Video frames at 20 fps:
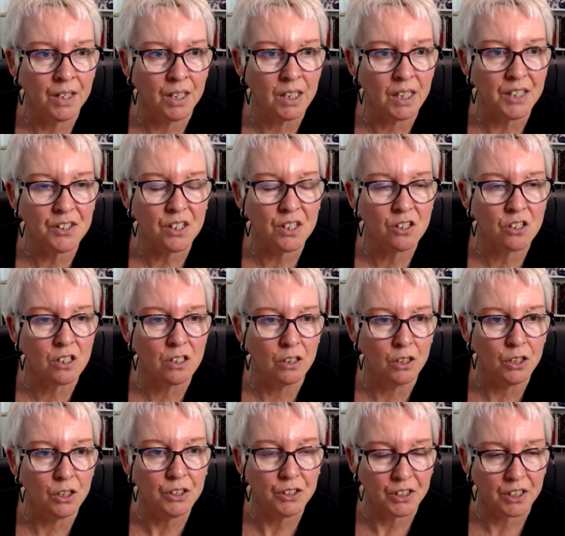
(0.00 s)
And the
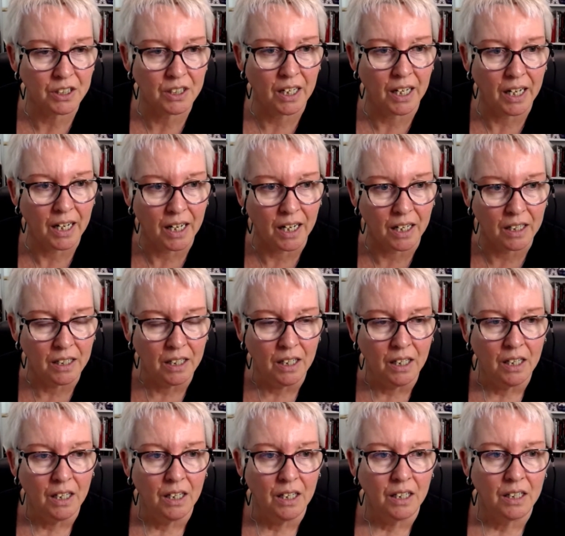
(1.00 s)
lessons learned
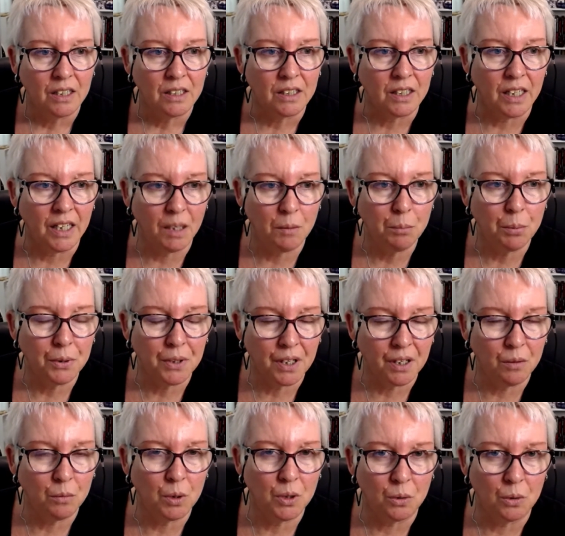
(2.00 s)
are, the
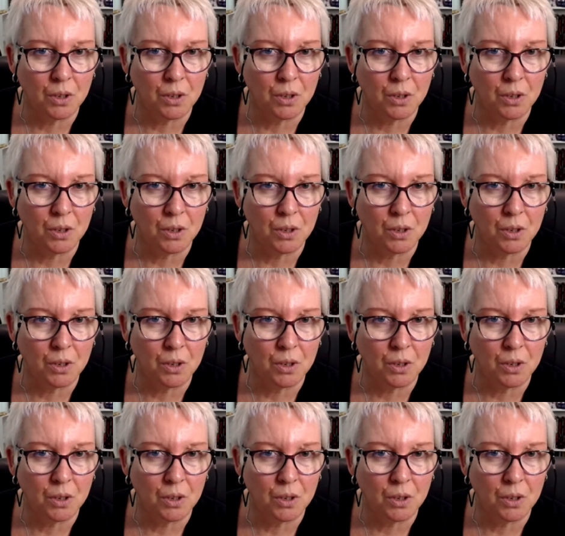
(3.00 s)
Emperor,